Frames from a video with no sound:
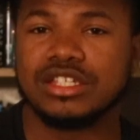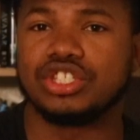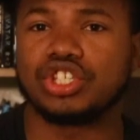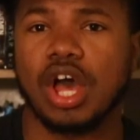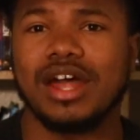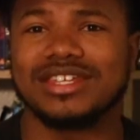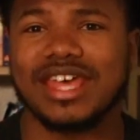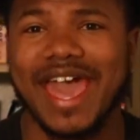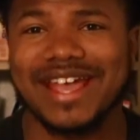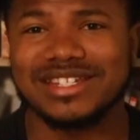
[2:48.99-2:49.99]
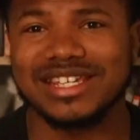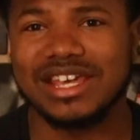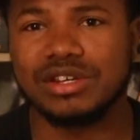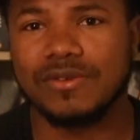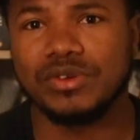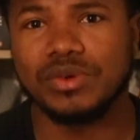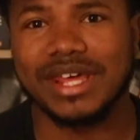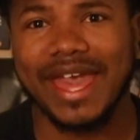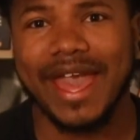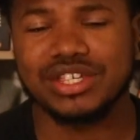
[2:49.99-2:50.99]
John is actually
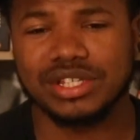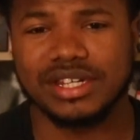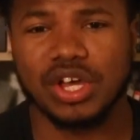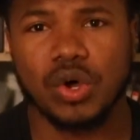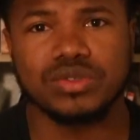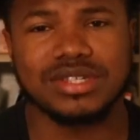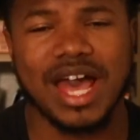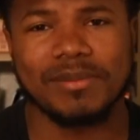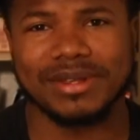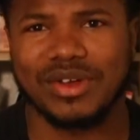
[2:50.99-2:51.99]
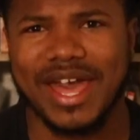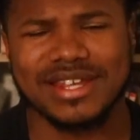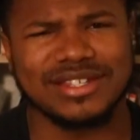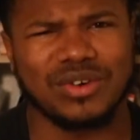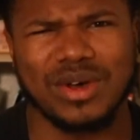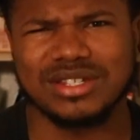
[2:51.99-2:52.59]
interviewing Angela. And the whole time, like, they're asking